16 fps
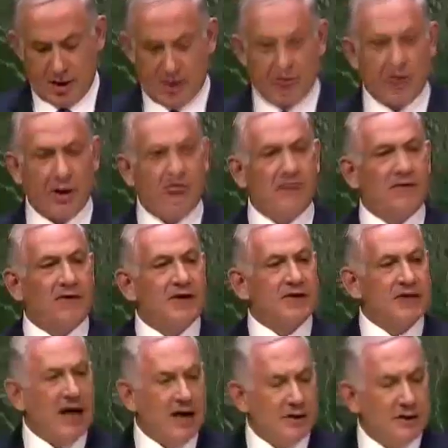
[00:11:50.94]
to lift the
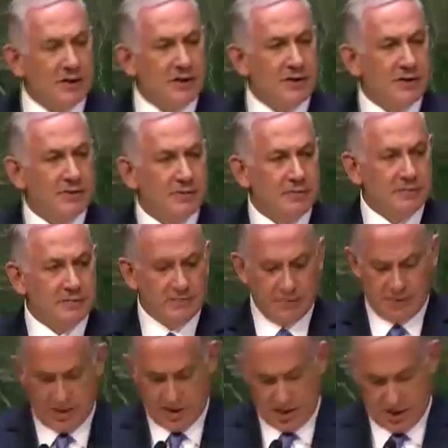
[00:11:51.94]
sanctions
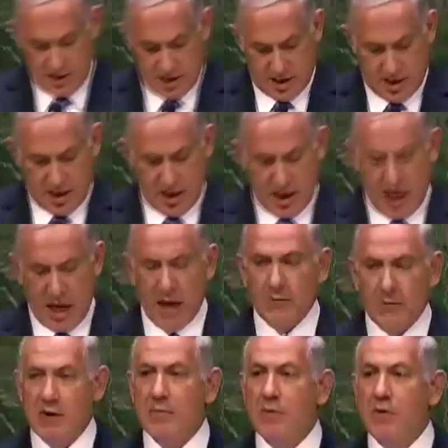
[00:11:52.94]

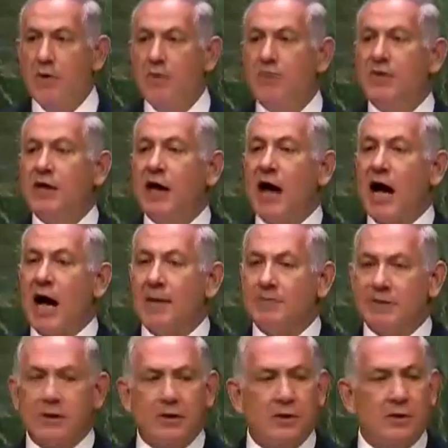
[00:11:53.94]
and remove the
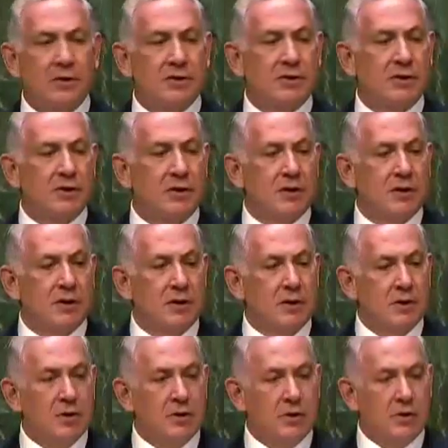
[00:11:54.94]
obstacles
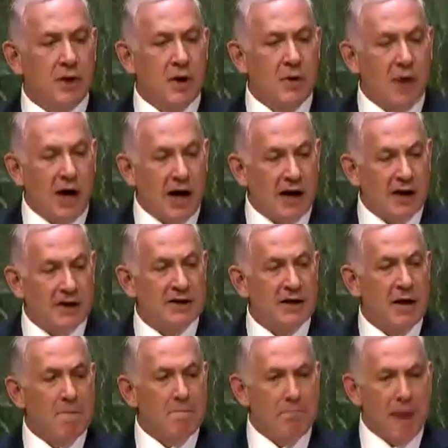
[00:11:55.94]
to Iran's
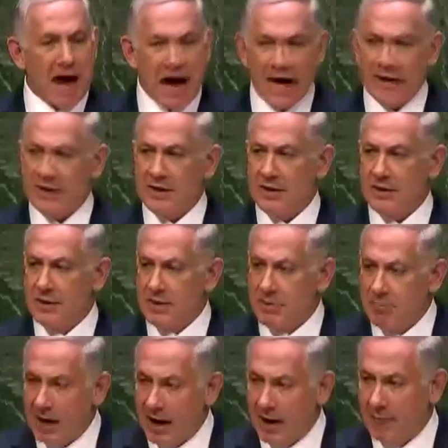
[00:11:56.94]
path to the
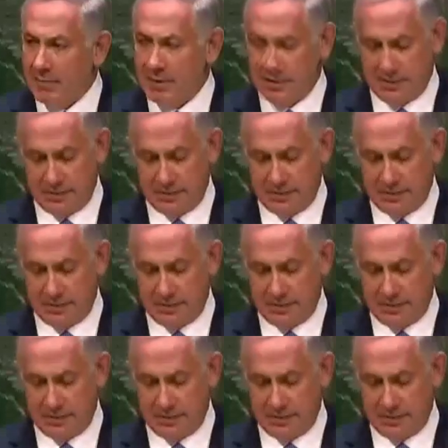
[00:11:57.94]
bomb.